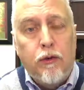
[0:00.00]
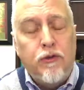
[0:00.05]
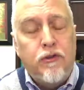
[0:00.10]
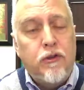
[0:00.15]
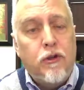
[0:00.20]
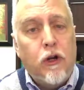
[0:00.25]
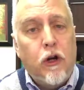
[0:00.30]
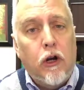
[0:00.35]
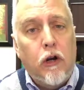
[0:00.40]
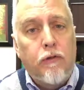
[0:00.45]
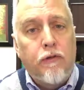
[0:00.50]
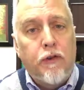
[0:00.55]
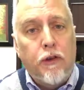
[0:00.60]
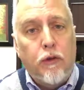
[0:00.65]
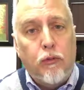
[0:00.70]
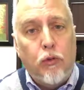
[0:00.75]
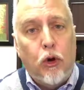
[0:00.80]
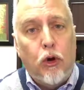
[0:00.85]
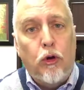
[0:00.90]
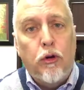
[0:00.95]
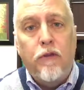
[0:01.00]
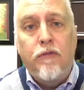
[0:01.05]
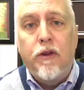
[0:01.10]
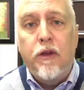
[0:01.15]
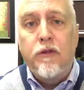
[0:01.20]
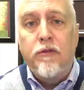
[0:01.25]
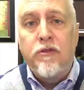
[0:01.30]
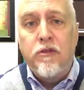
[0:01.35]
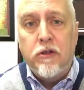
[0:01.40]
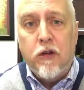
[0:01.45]
serve in the role of
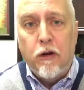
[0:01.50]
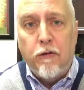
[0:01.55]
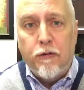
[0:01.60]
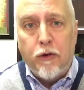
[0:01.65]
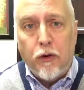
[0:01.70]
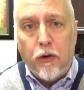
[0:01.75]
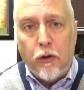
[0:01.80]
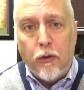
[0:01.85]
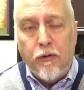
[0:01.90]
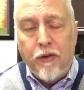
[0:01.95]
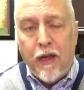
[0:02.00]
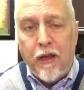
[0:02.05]
conservator.